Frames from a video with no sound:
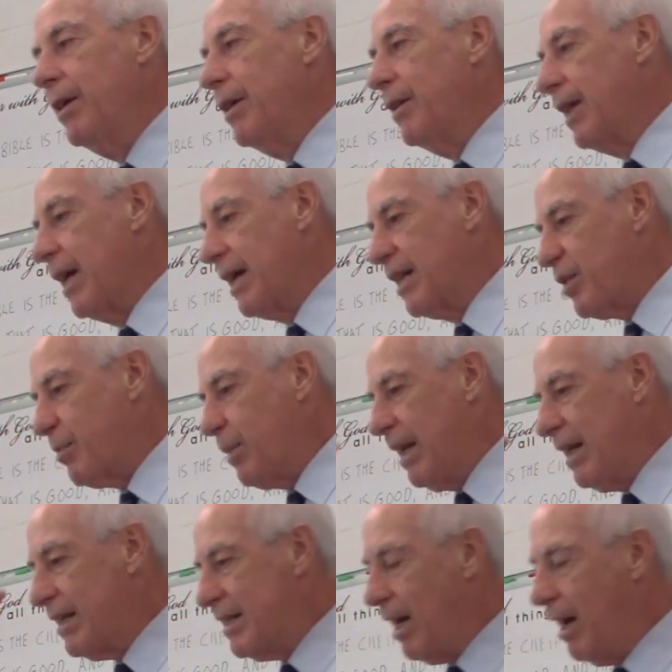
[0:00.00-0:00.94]
They had
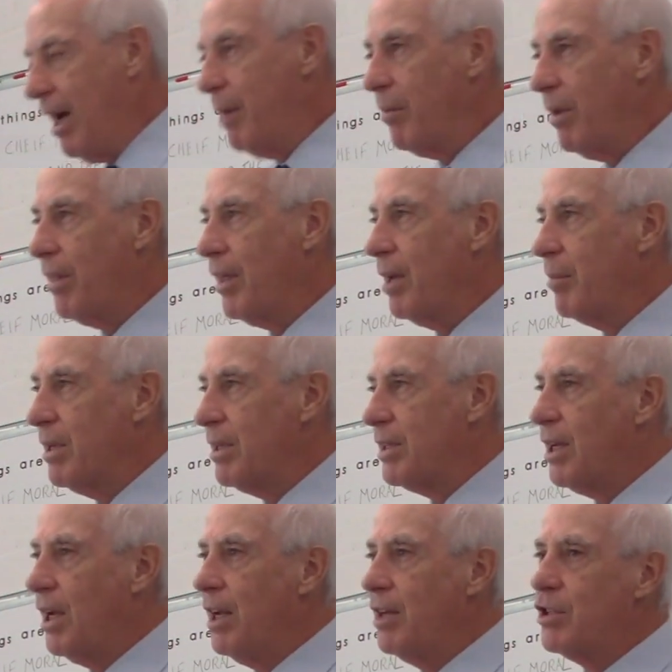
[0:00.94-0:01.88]
spent time with him and
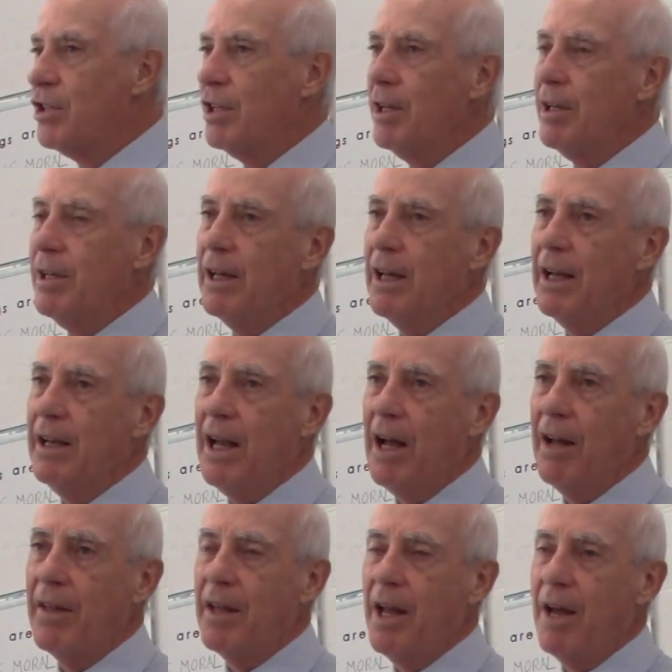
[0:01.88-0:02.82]
such. And
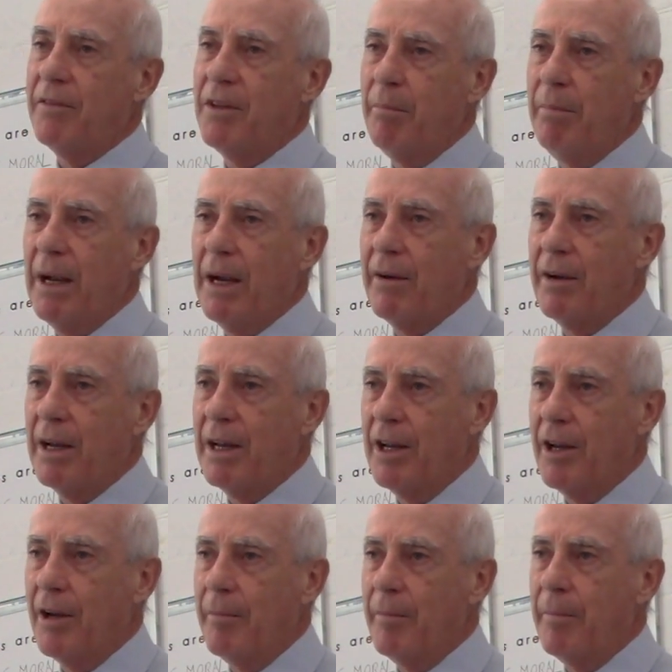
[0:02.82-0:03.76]
now they have to bury
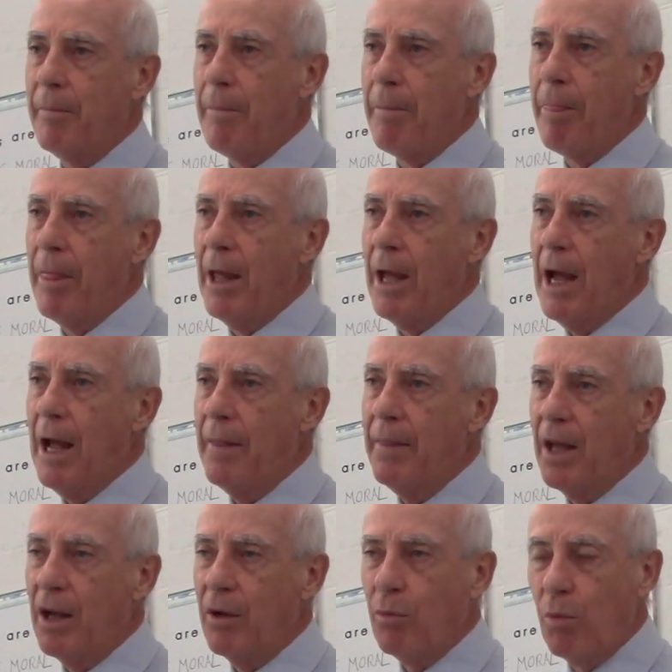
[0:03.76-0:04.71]
him and
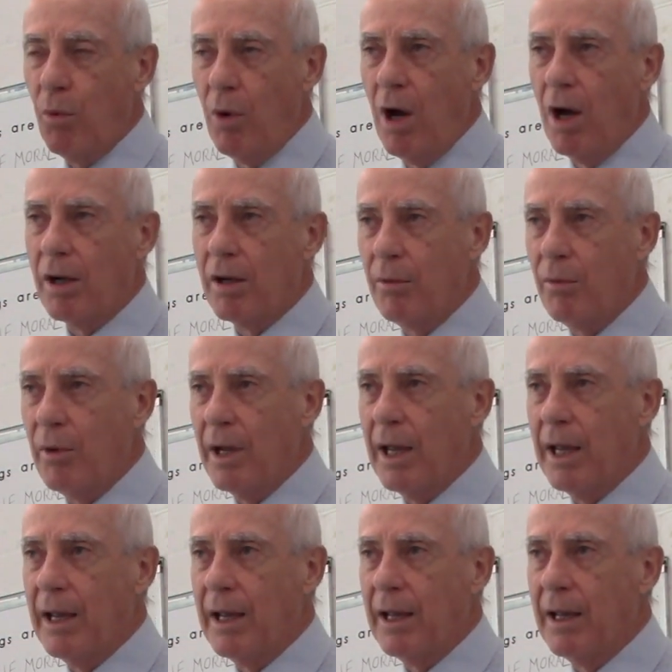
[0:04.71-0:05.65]
then walk
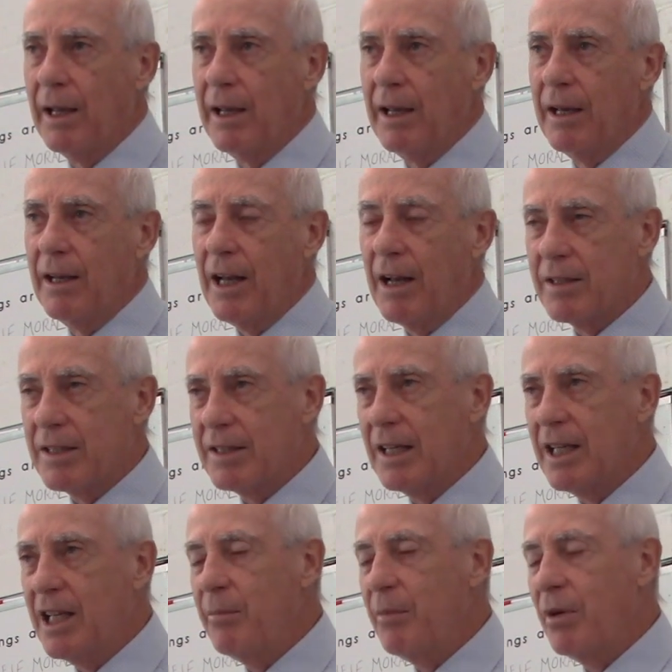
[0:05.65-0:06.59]
away. Now I was
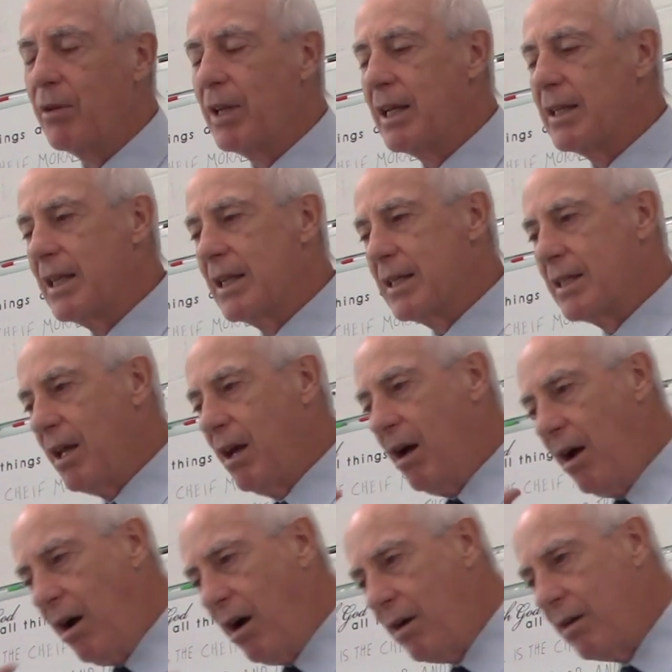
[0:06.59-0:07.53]
thinking about this. It's the
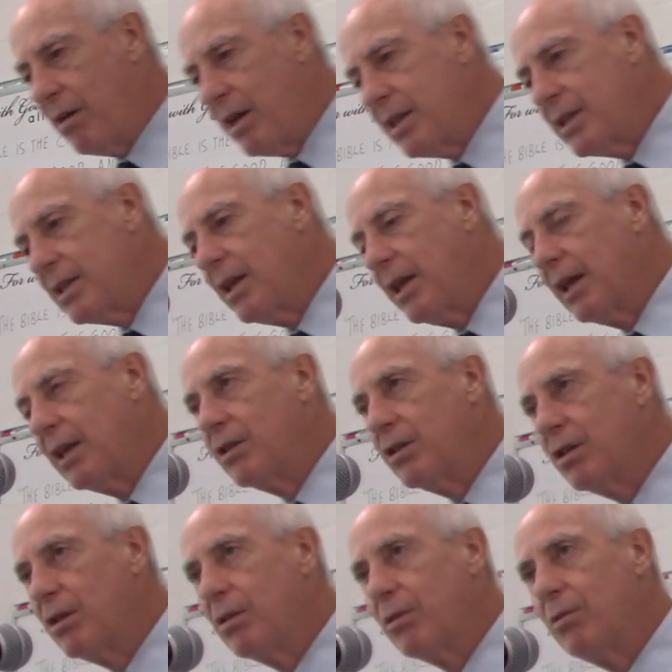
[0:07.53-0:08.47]
hardest thing
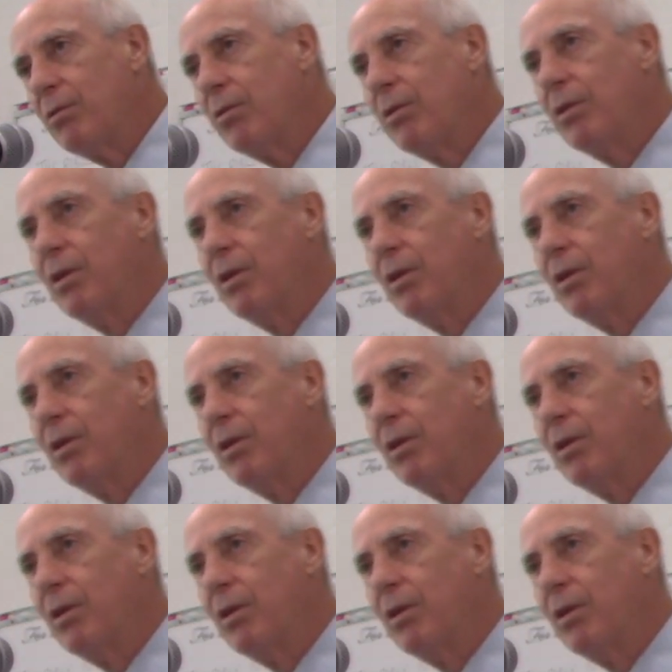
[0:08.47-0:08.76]
to do.